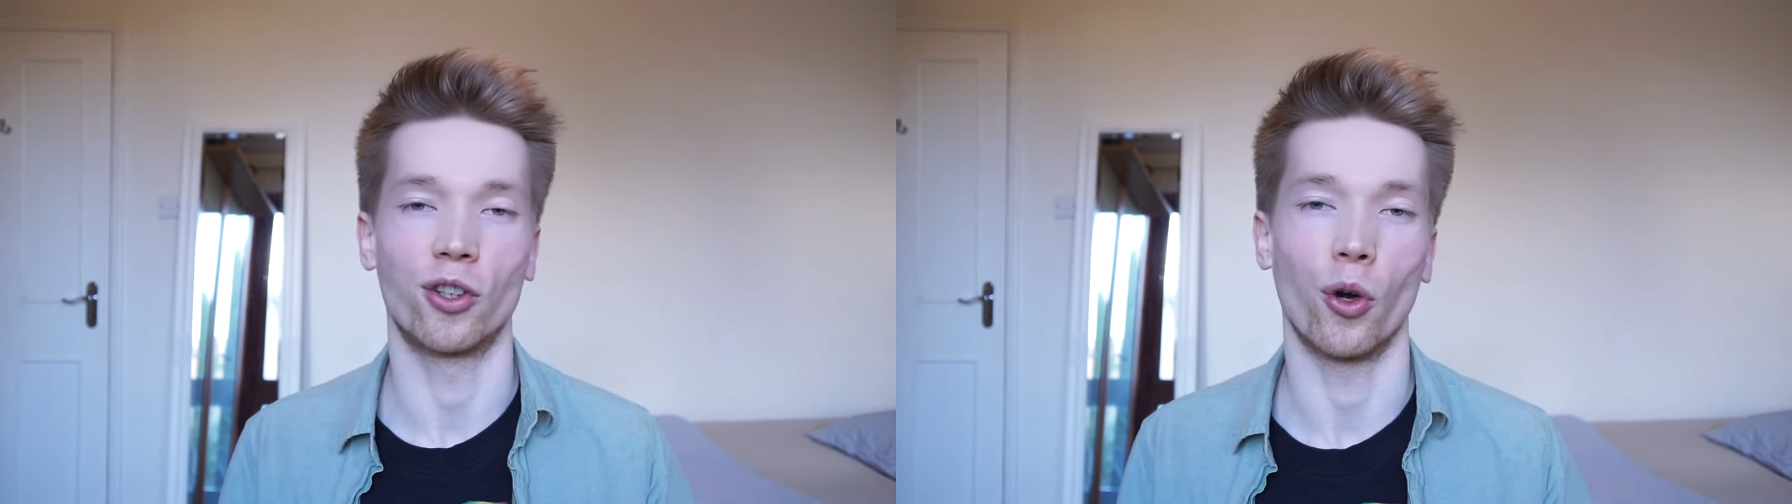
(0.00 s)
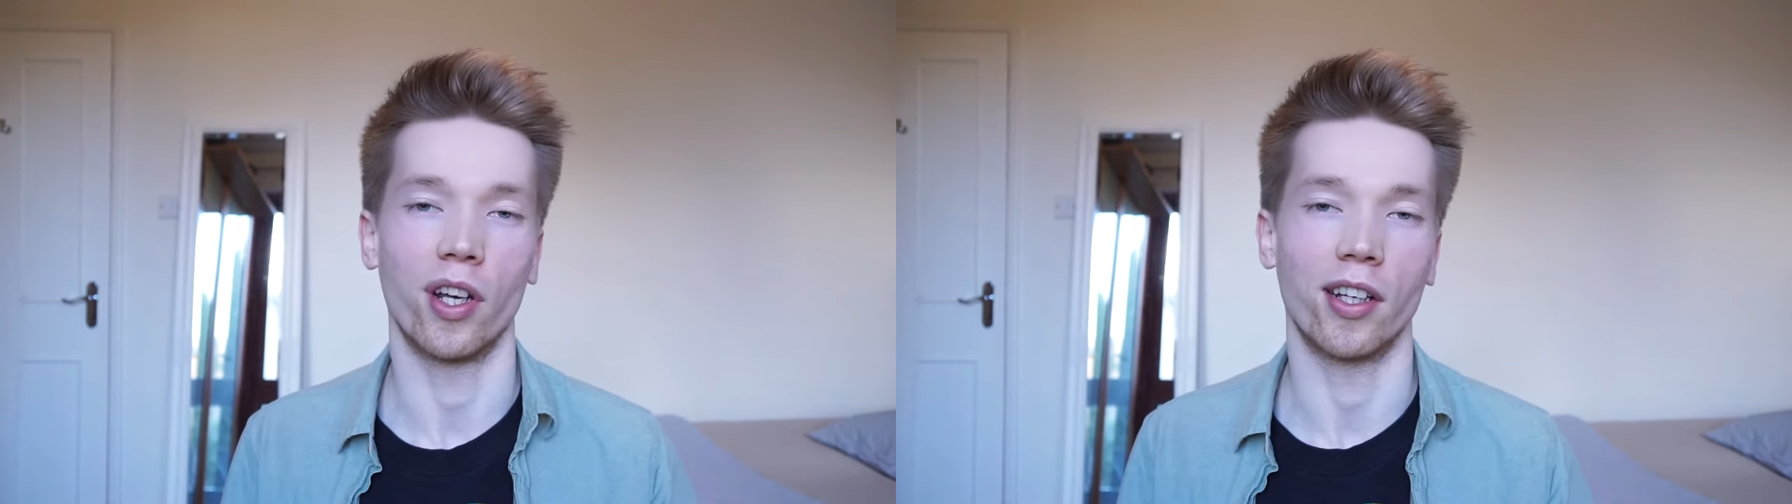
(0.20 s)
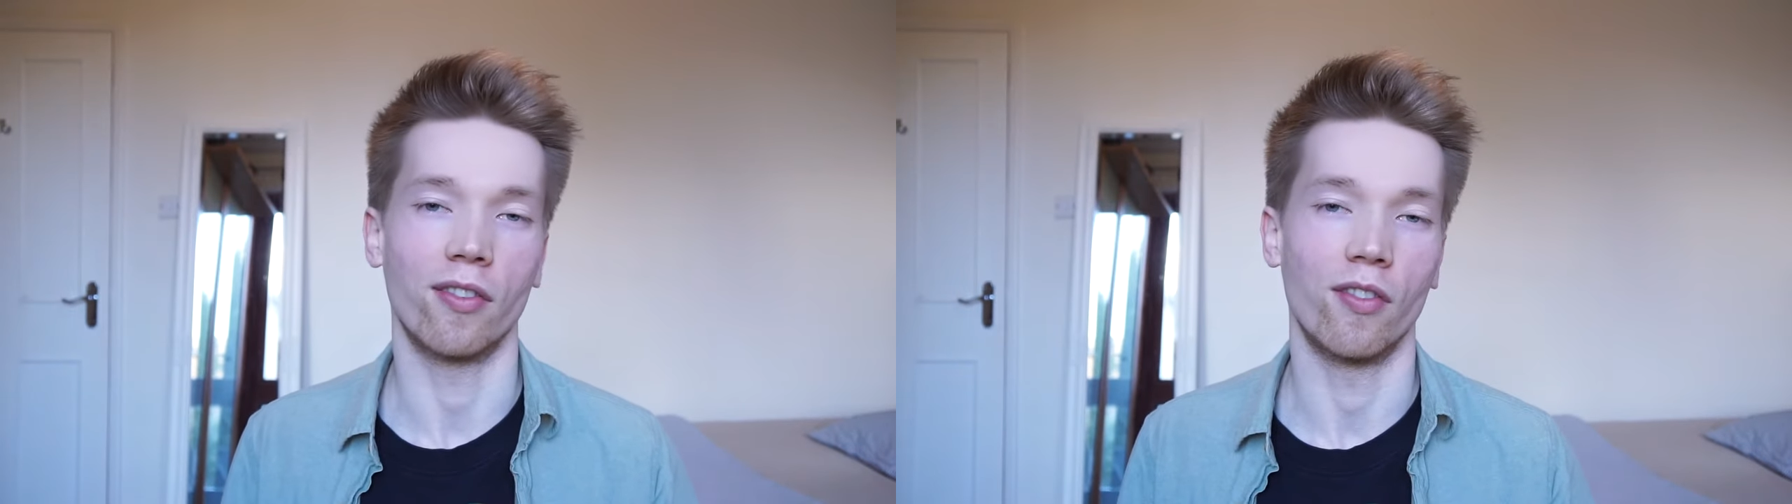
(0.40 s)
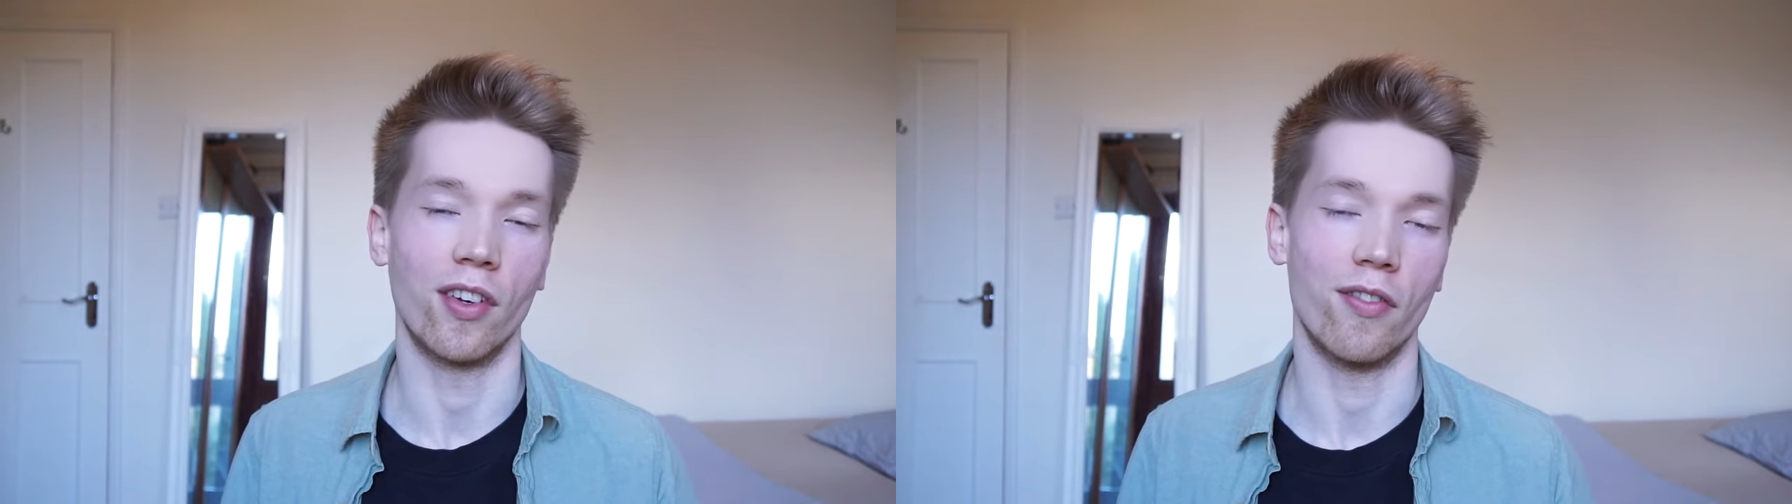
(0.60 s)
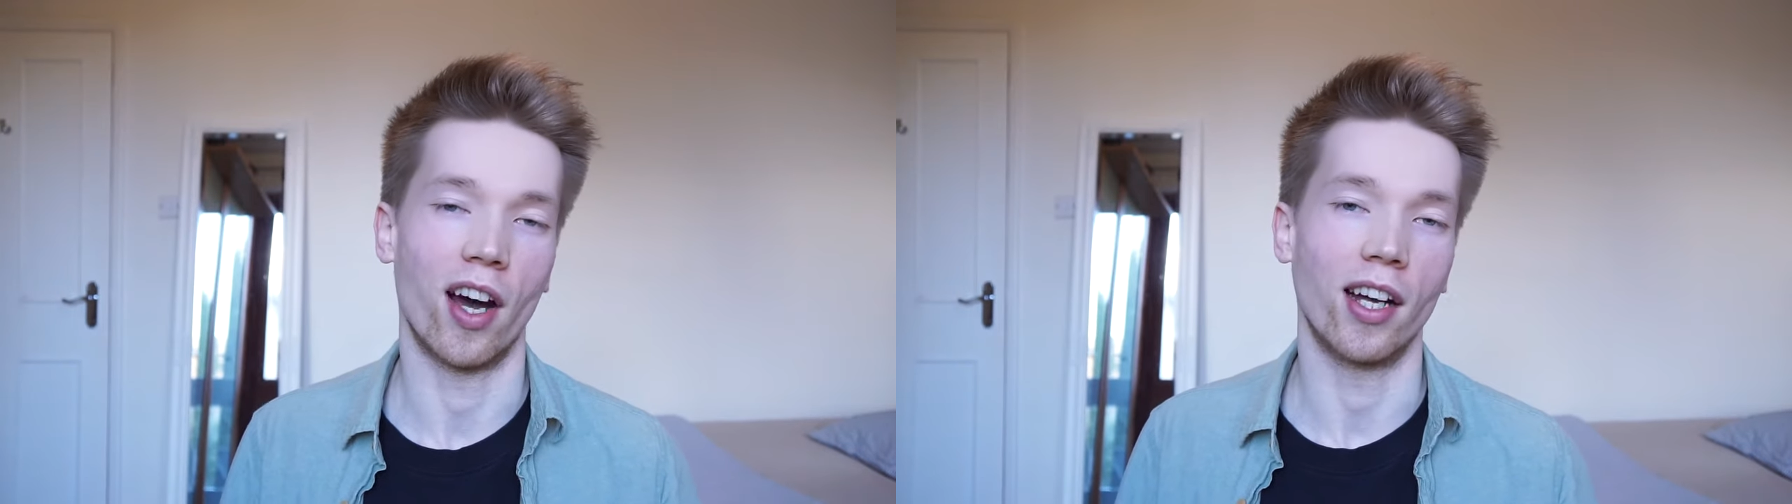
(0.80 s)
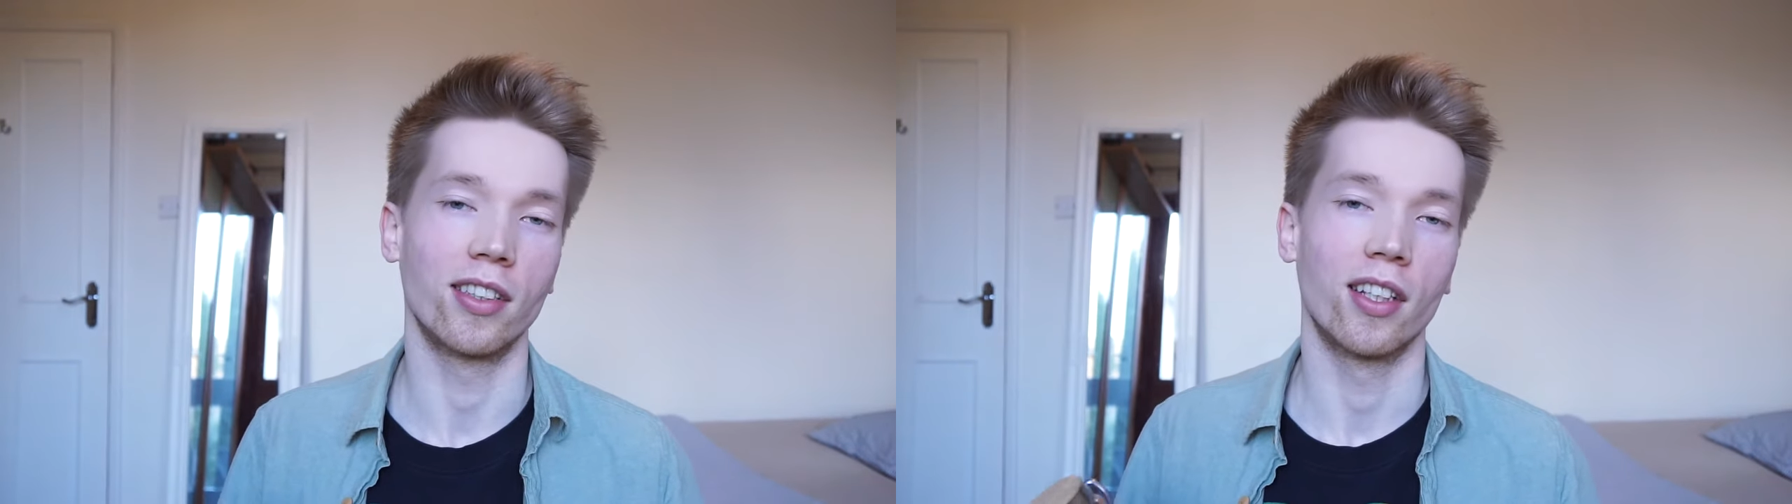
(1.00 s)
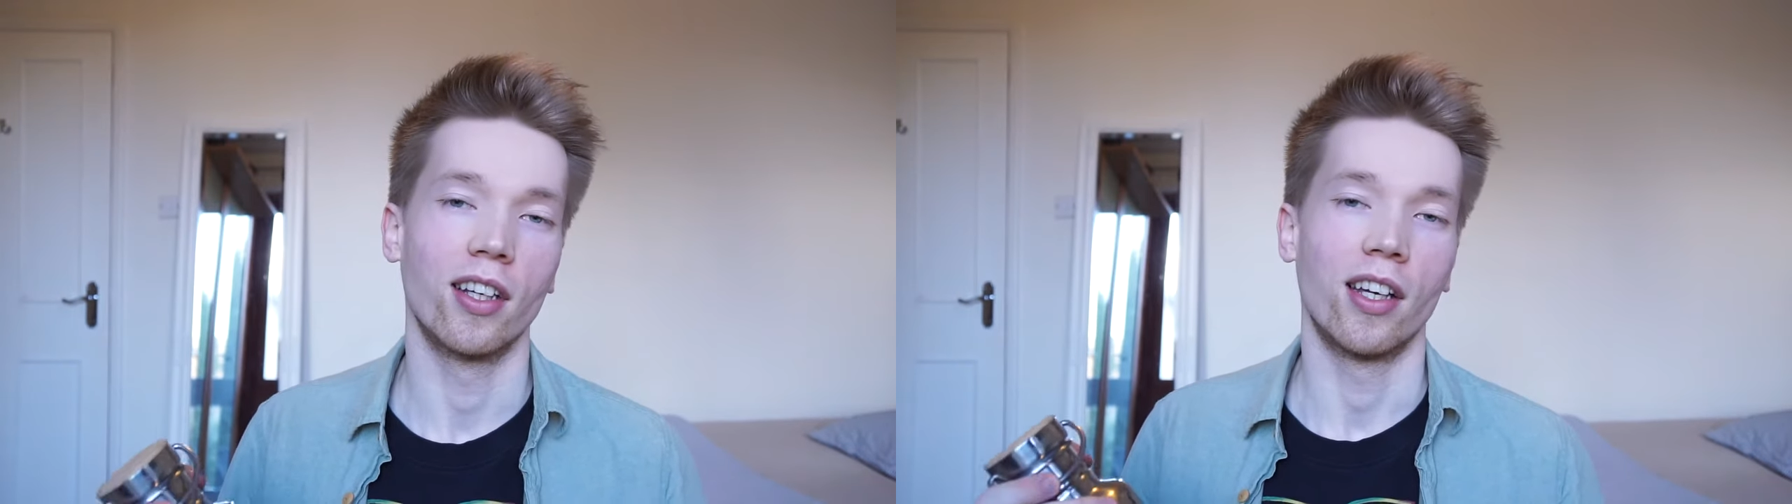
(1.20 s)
going in that